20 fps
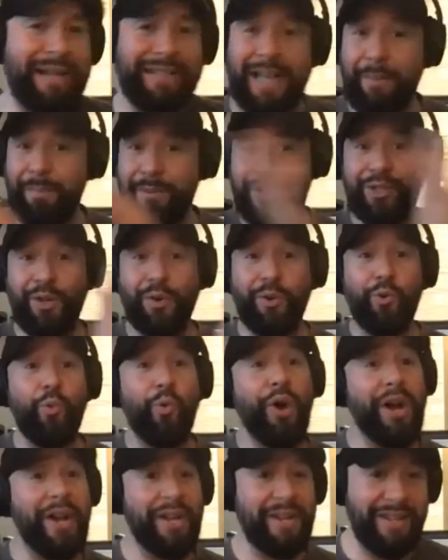to episode
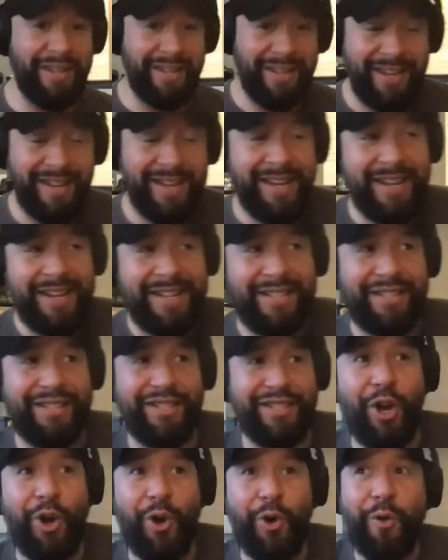1.
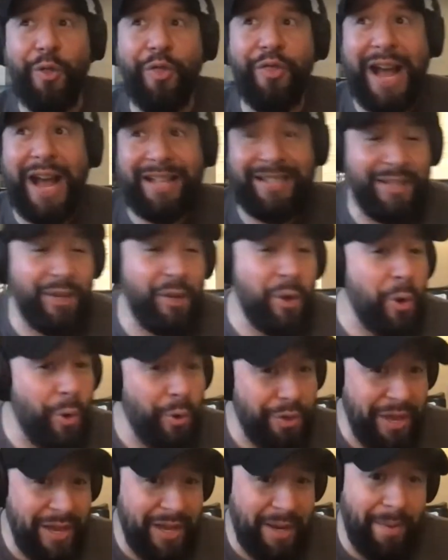So that's the
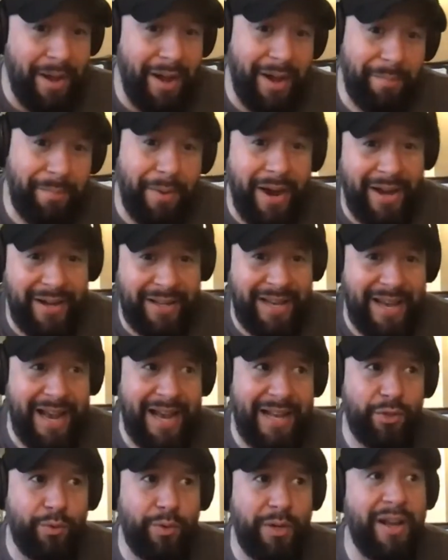cool thing about
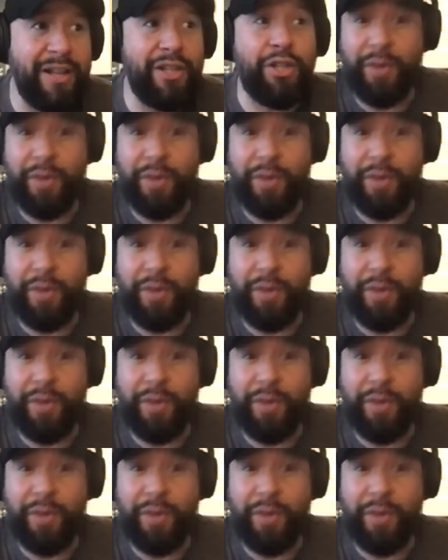podcasts. When I do